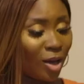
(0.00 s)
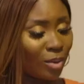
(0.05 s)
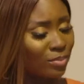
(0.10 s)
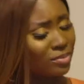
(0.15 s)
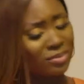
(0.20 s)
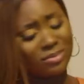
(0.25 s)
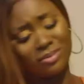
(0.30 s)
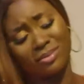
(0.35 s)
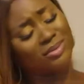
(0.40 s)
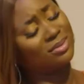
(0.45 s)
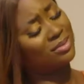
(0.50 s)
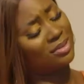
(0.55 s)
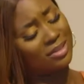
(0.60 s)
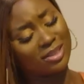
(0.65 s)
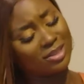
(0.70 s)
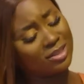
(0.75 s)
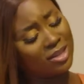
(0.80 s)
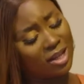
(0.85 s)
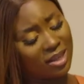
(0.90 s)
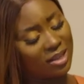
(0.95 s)
Oh,
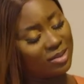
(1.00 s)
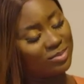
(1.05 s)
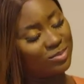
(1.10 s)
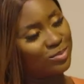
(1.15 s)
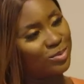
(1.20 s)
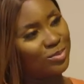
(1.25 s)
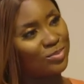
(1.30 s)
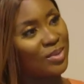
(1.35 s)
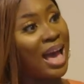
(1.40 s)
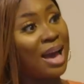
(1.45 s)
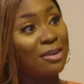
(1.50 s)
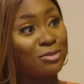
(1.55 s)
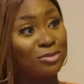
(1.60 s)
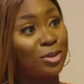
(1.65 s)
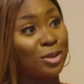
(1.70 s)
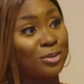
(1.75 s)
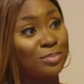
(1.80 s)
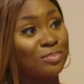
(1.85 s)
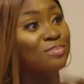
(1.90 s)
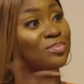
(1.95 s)
it's nothing. Have
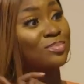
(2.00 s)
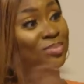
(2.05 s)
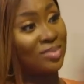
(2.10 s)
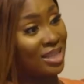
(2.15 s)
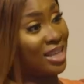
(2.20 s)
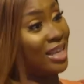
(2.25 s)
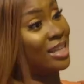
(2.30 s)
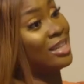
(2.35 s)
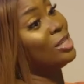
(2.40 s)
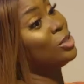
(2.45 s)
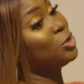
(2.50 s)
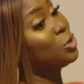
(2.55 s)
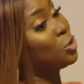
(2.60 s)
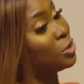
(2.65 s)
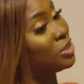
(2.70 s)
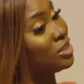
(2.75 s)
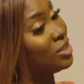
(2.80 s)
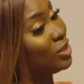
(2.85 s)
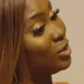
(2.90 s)
fun and enjoy the